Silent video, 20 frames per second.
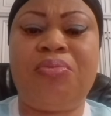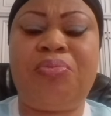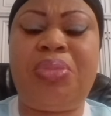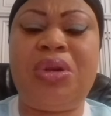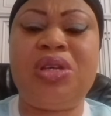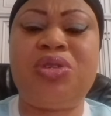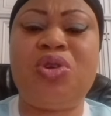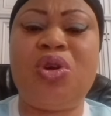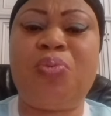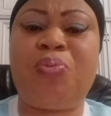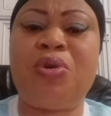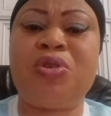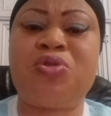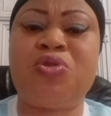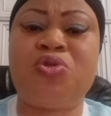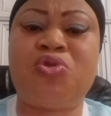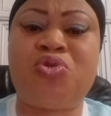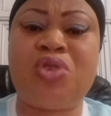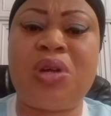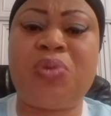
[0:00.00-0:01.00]
Please, you people
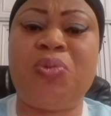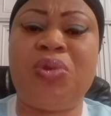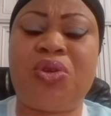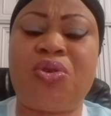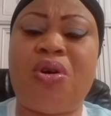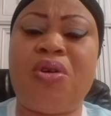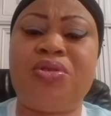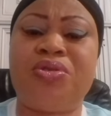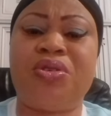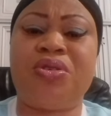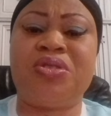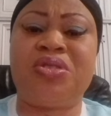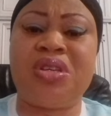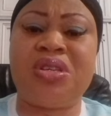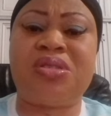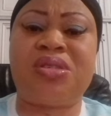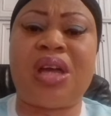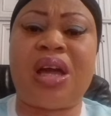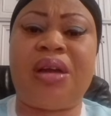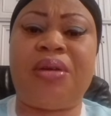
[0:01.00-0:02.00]
should trade with conscience
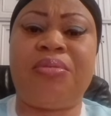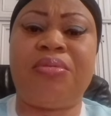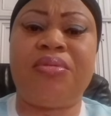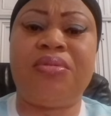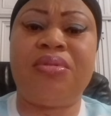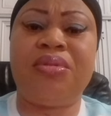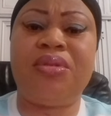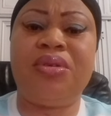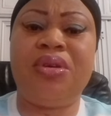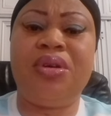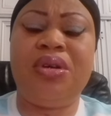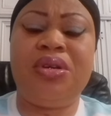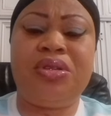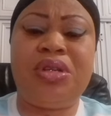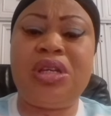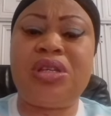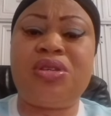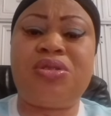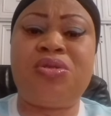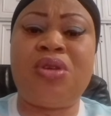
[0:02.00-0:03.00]
this time.
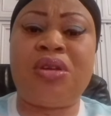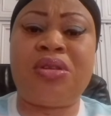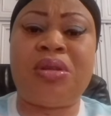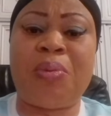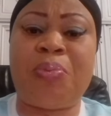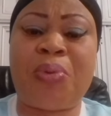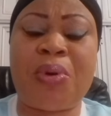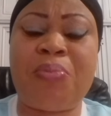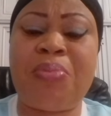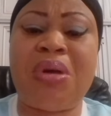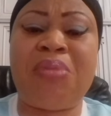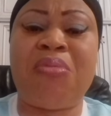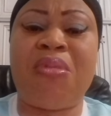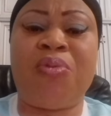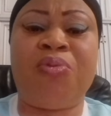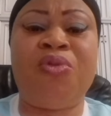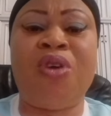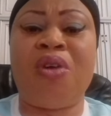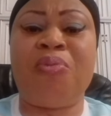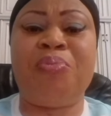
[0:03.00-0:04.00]
This is not the problem
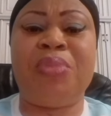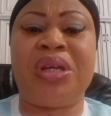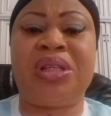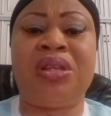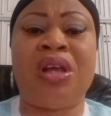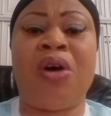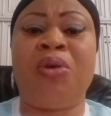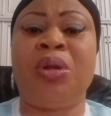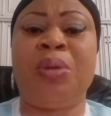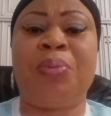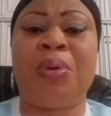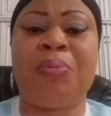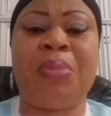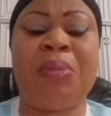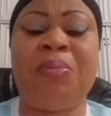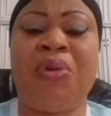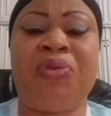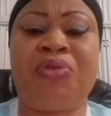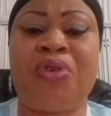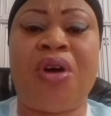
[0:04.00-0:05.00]
of government now, the
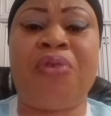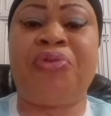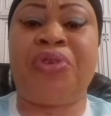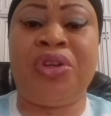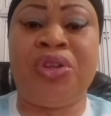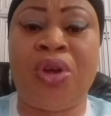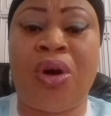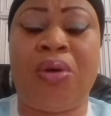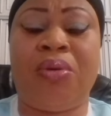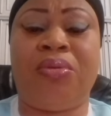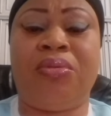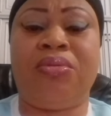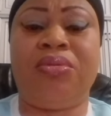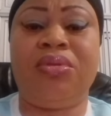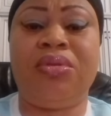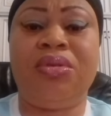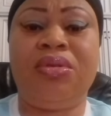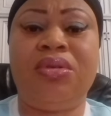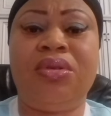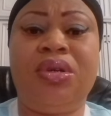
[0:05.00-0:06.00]
problem of coffee, no.
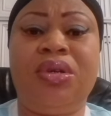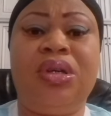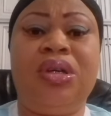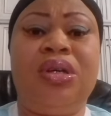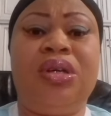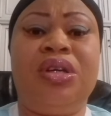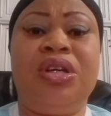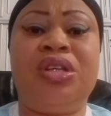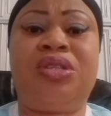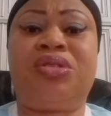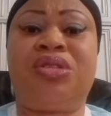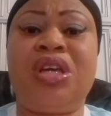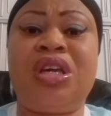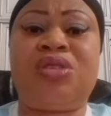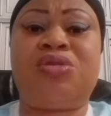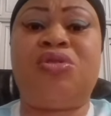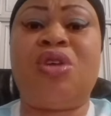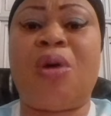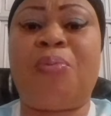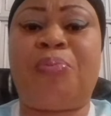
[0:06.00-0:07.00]
It
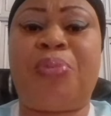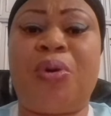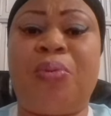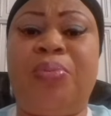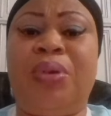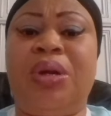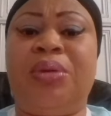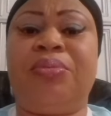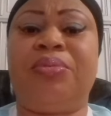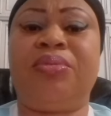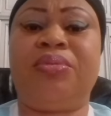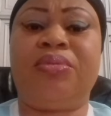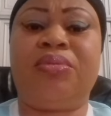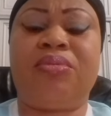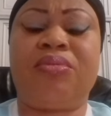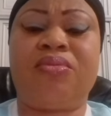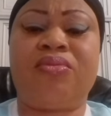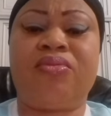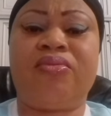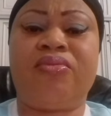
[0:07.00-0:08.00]
is your problem.
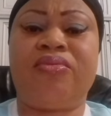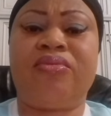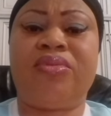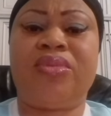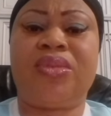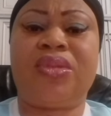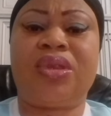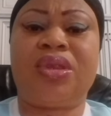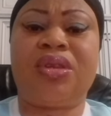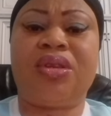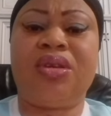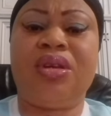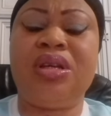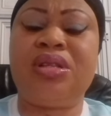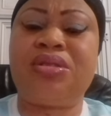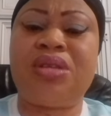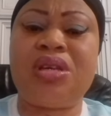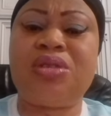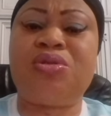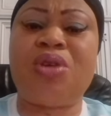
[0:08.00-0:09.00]

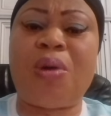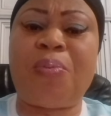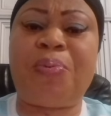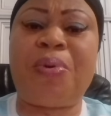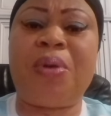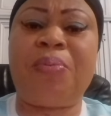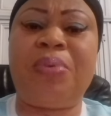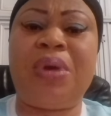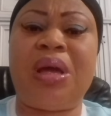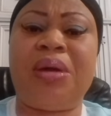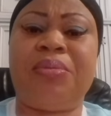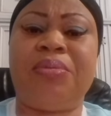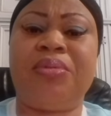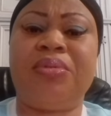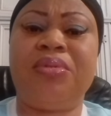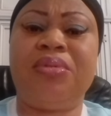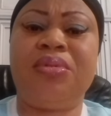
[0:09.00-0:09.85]
It is your problem.